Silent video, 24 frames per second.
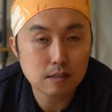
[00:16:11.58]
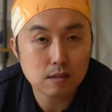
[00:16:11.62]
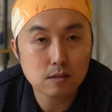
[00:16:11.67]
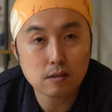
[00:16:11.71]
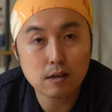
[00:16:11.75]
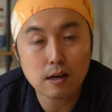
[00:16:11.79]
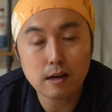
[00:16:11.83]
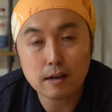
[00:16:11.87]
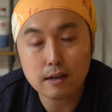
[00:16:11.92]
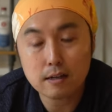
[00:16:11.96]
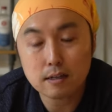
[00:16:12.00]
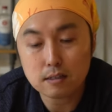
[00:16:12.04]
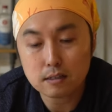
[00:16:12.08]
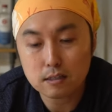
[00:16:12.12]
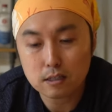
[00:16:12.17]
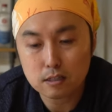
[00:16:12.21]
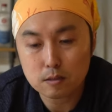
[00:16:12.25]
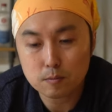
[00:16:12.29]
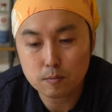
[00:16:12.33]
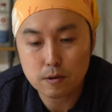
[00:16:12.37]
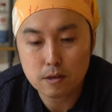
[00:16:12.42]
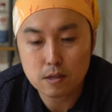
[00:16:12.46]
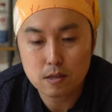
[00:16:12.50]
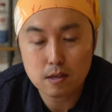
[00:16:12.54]
you guys,
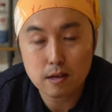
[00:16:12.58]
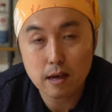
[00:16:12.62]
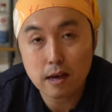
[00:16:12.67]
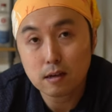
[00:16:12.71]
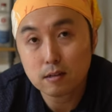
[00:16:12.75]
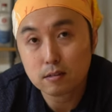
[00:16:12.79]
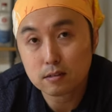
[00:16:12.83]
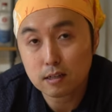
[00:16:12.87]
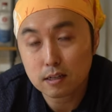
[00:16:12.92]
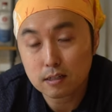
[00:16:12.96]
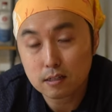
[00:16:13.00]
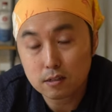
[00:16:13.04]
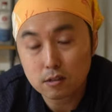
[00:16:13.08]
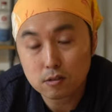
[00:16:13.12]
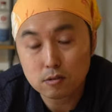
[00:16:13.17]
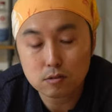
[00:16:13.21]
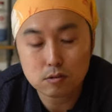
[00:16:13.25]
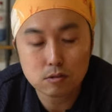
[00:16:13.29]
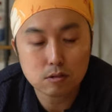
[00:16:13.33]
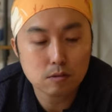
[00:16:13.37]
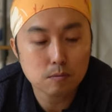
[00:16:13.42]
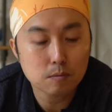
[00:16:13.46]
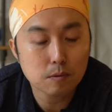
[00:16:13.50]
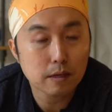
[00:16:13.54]
especially outside of
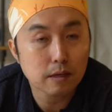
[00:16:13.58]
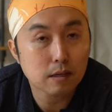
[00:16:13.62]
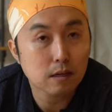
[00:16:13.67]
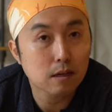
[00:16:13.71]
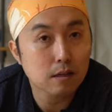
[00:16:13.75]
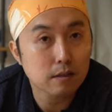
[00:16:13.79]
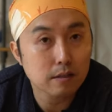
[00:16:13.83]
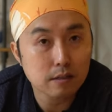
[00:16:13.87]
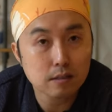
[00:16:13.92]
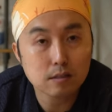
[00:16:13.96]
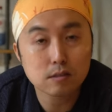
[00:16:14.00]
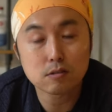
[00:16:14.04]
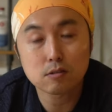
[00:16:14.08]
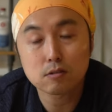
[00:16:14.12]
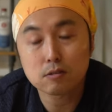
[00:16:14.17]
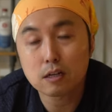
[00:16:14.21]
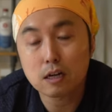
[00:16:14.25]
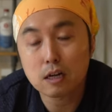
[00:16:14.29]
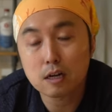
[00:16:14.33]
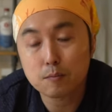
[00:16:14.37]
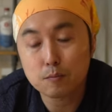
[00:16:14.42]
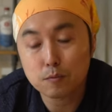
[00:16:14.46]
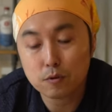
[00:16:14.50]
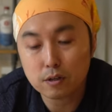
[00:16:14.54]
YouTube, like on
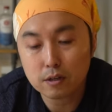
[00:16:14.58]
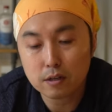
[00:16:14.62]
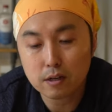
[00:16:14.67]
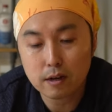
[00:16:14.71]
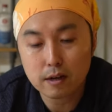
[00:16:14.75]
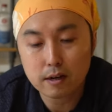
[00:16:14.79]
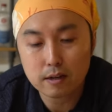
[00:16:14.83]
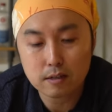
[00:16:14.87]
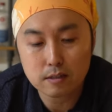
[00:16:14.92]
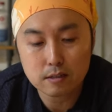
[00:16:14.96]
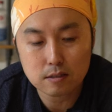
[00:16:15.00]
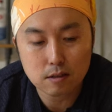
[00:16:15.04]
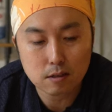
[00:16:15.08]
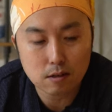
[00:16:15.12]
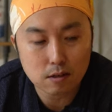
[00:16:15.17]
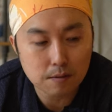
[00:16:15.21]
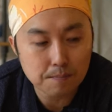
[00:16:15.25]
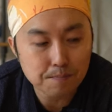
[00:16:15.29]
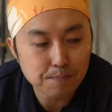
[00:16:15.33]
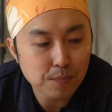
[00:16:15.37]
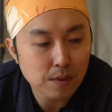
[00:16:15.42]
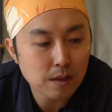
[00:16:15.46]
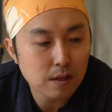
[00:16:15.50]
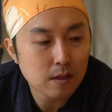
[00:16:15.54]
Instagram, when you guys are
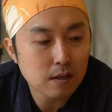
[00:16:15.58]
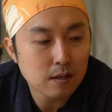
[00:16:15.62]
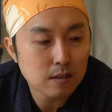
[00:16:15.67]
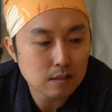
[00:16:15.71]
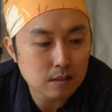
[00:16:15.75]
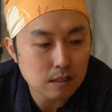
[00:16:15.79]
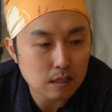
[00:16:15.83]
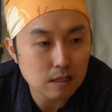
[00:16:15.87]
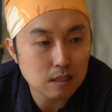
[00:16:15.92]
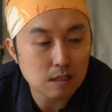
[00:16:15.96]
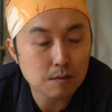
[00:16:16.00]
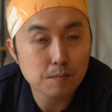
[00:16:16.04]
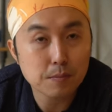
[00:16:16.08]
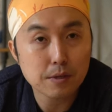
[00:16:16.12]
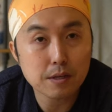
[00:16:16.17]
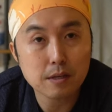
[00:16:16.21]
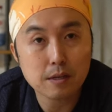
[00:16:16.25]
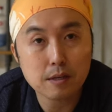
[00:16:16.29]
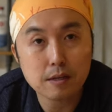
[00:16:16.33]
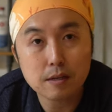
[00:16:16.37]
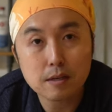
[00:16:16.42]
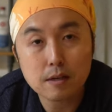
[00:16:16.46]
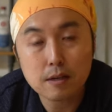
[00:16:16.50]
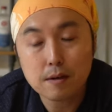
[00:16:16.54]
sending
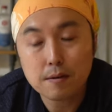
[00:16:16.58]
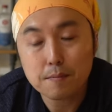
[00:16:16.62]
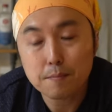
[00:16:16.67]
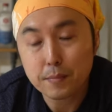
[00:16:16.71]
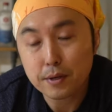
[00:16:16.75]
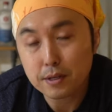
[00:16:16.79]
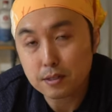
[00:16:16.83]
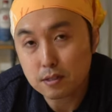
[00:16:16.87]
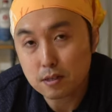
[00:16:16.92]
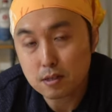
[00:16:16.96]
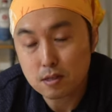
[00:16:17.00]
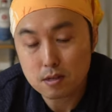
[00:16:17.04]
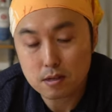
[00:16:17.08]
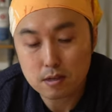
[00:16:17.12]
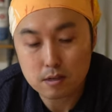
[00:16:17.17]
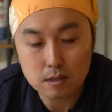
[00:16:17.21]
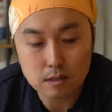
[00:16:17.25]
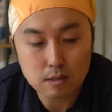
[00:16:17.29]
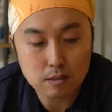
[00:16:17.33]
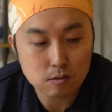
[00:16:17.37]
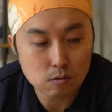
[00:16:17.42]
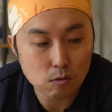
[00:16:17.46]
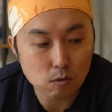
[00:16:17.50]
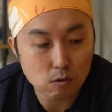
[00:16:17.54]
me
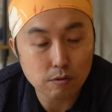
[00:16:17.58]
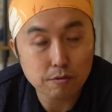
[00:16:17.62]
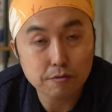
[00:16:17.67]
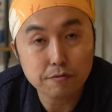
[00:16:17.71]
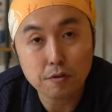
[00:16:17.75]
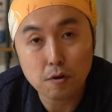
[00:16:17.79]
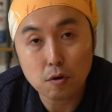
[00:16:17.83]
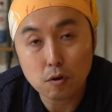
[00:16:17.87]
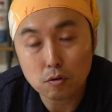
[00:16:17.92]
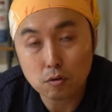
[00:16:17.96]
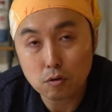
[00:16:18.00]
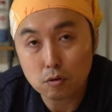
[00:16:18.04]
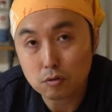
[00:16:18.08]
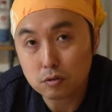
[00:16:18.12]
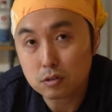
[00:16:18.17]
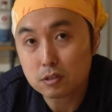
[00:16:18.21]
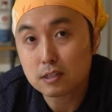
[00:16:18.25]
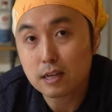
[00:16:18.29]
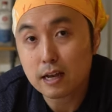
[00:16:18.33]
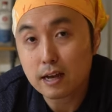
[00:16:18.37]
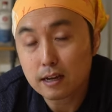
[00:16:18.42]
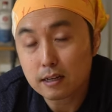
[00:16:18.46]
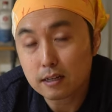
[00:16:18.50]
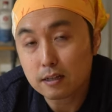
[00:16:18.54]
messages or photos,
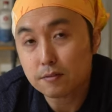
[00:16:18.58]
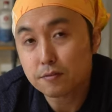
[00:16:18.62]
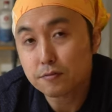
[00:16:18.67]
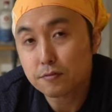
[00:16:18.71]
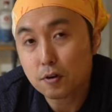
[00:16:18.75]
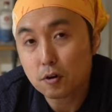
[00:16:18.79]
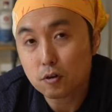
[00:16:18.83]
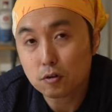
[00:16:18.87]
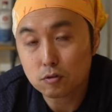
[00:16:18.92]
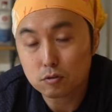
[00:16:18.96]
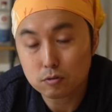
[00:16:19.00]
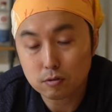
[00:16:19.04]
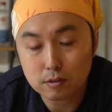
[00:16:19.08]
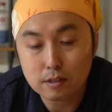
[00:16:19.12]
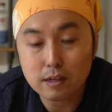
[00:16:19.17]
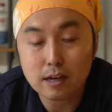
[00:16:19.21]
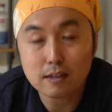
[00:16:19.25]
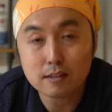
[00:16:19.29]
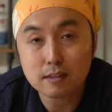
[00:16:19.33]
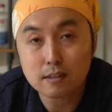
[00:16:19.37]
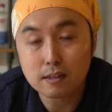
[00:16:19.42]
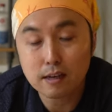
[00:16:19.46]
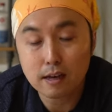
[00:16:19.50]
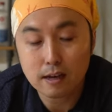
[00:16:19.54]
tagging photos with
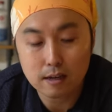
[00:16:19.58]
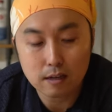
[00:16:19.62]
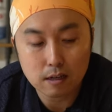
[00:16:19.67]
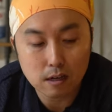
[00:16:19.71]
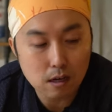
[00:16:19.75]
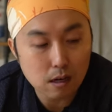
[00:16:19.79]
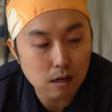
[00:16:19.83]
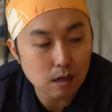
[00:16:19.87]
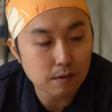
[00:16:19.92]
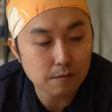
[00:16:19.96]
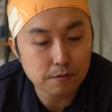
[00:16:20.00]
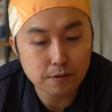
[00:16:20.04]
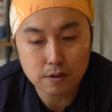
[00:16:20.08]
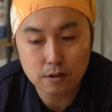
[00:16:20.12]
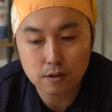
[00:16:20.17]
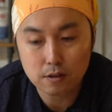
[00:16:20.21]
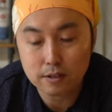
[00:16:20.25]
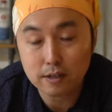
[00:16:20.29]
Yaki Gang of your